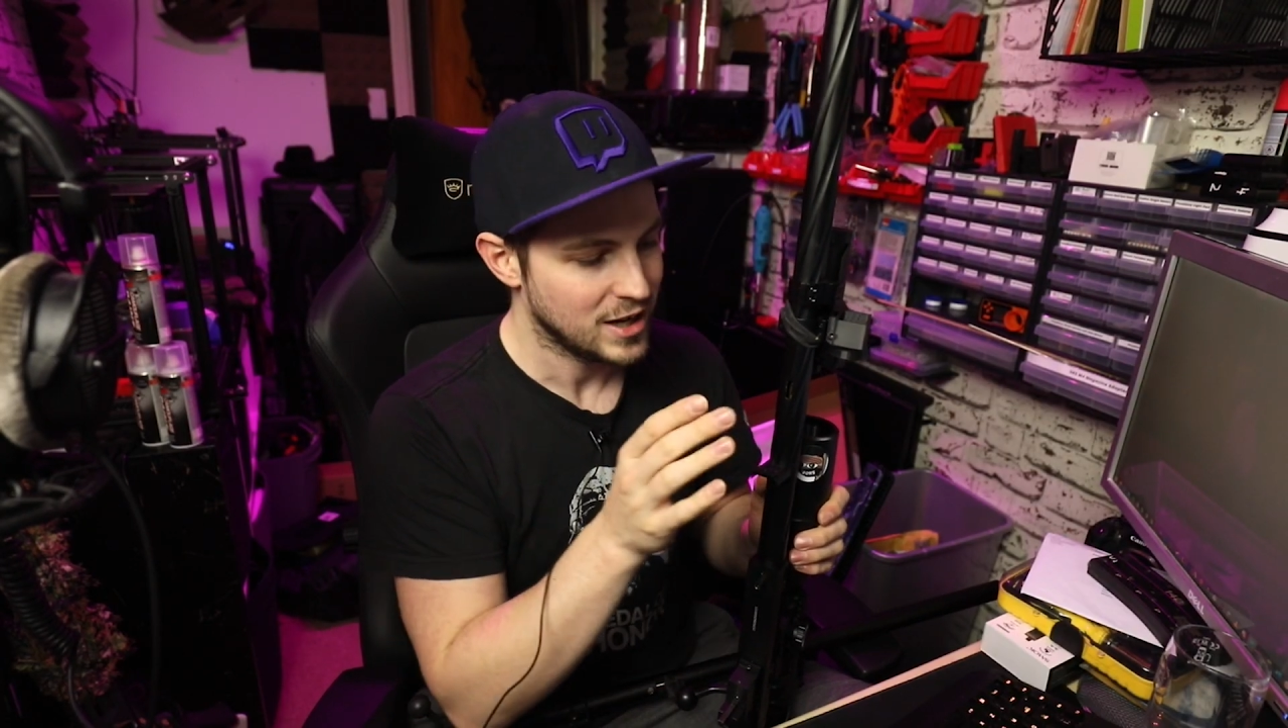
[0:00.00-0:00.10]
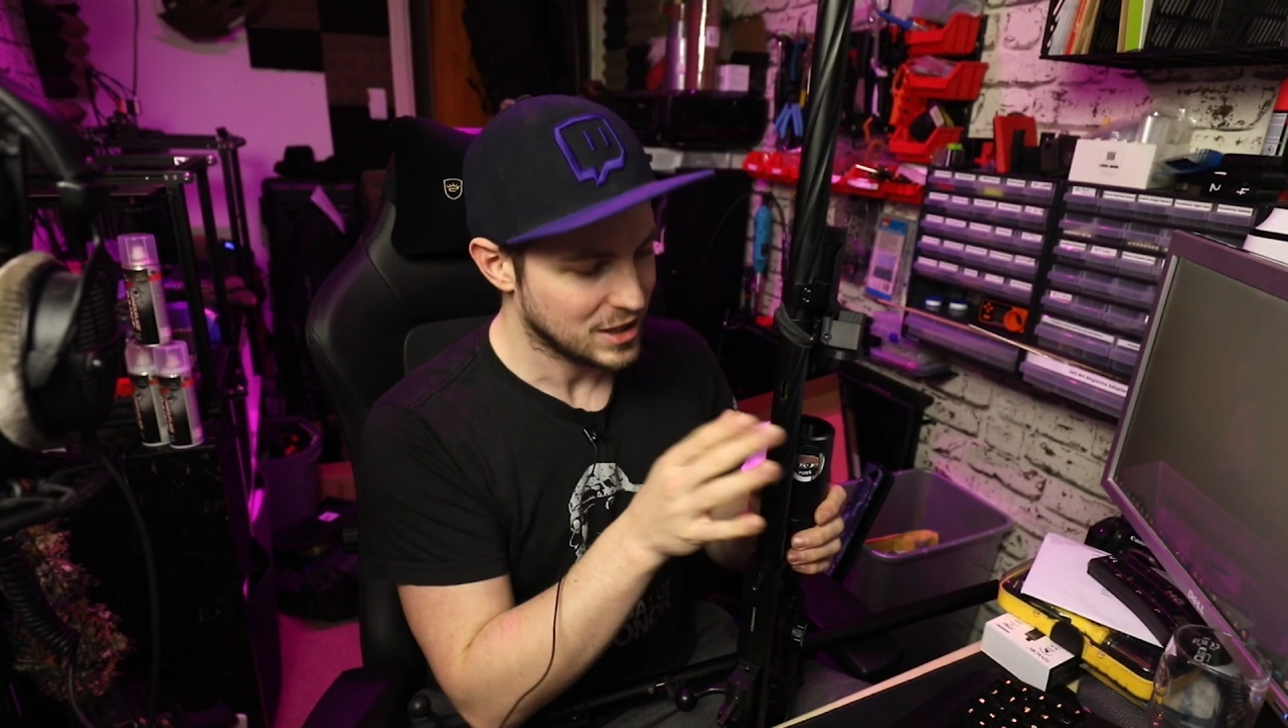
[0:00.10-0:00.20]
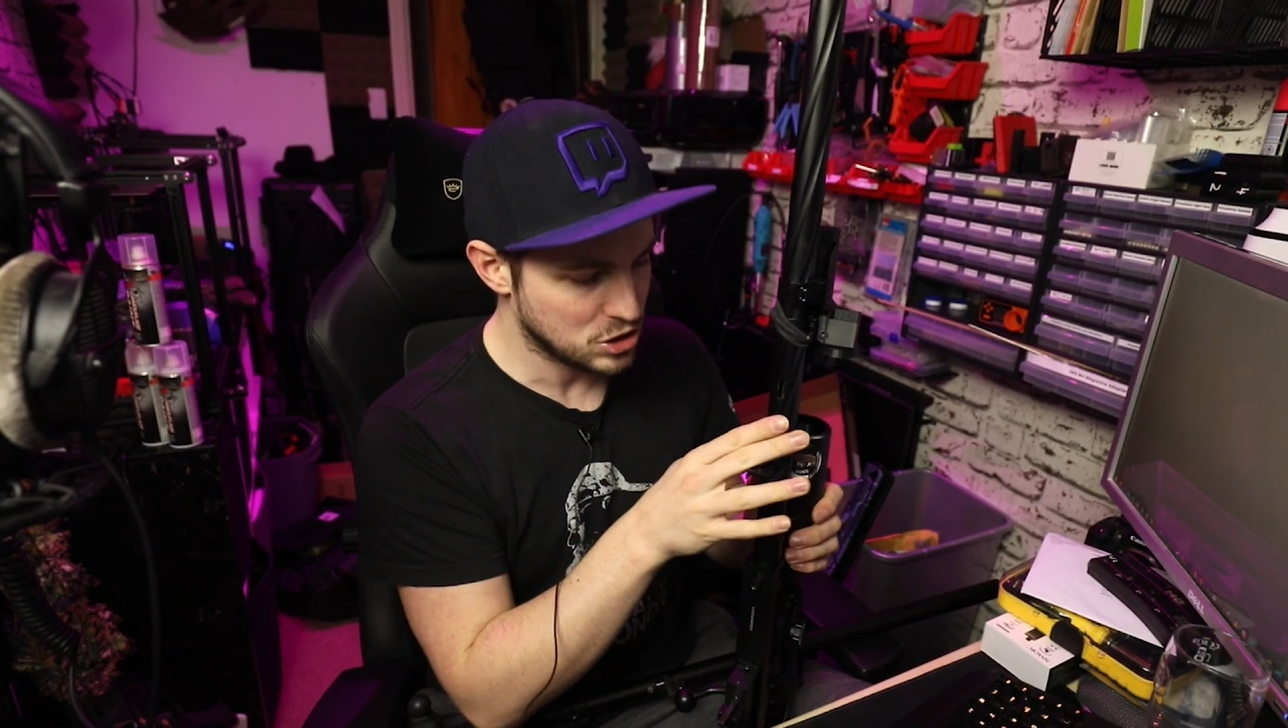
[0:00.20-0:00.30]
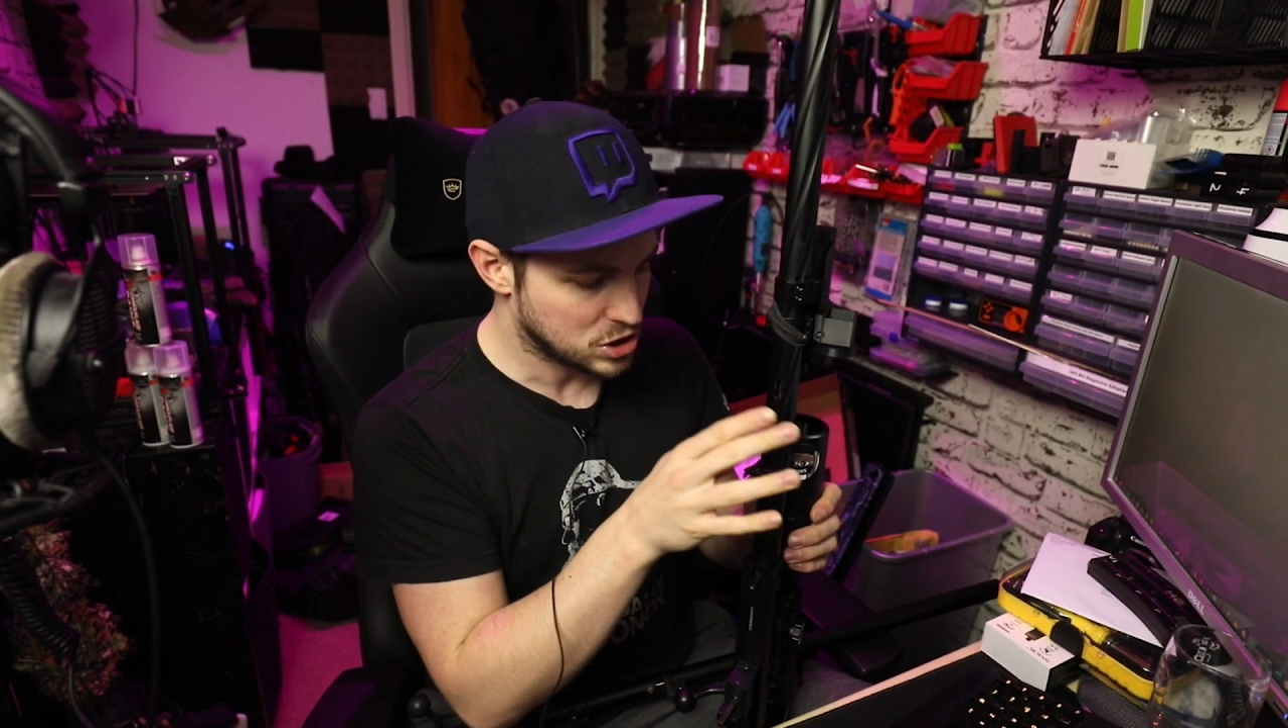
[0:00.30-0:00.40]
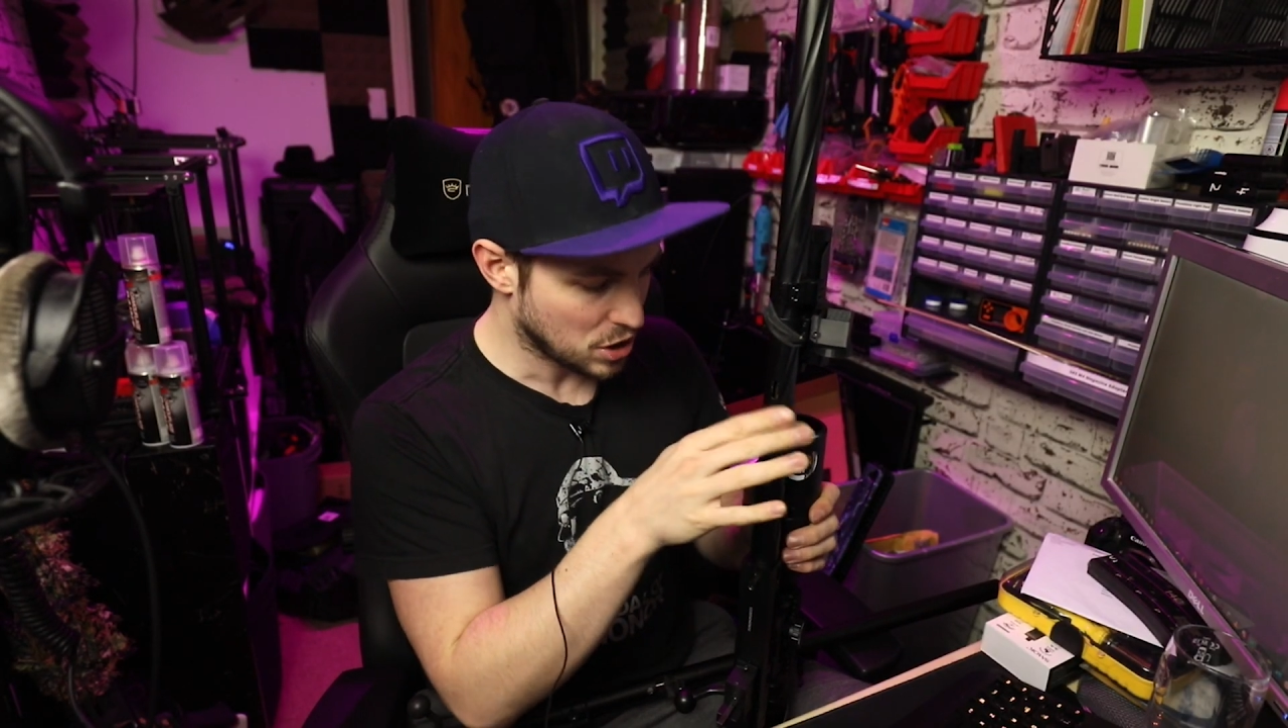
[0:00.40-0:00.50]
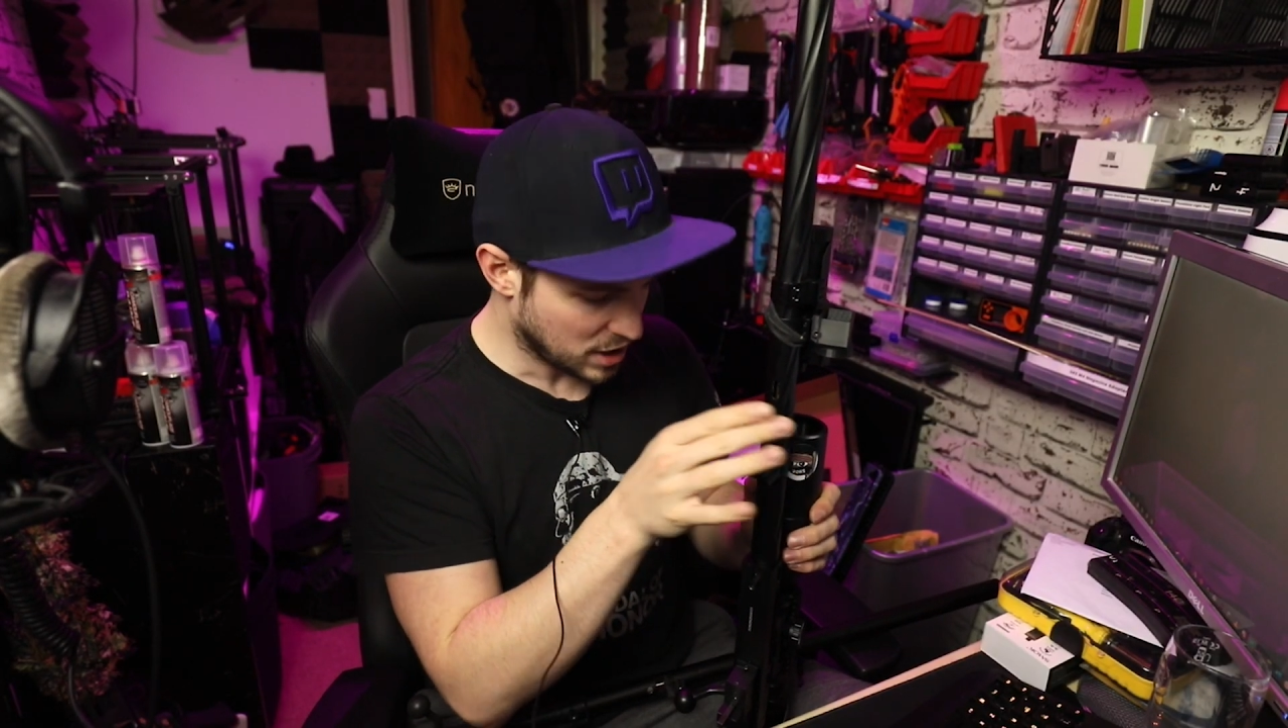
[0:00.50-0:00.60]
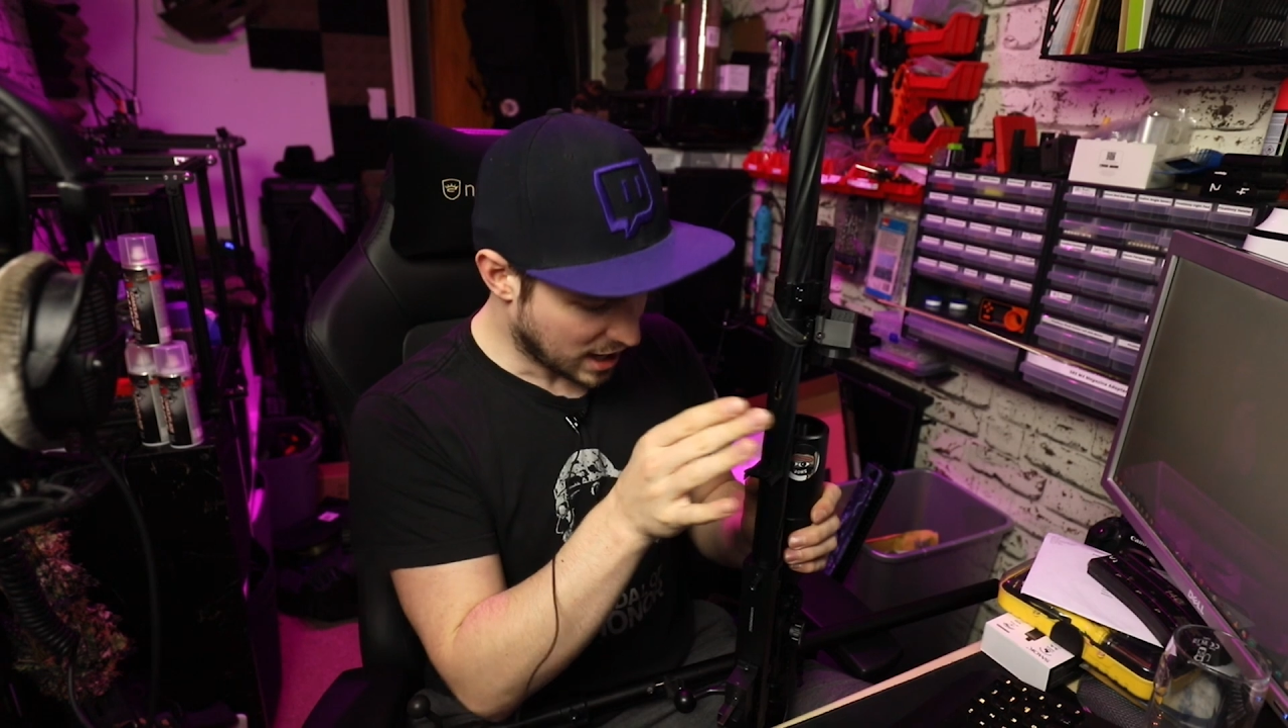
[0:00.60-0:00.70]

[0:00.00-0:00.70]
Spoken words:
You don't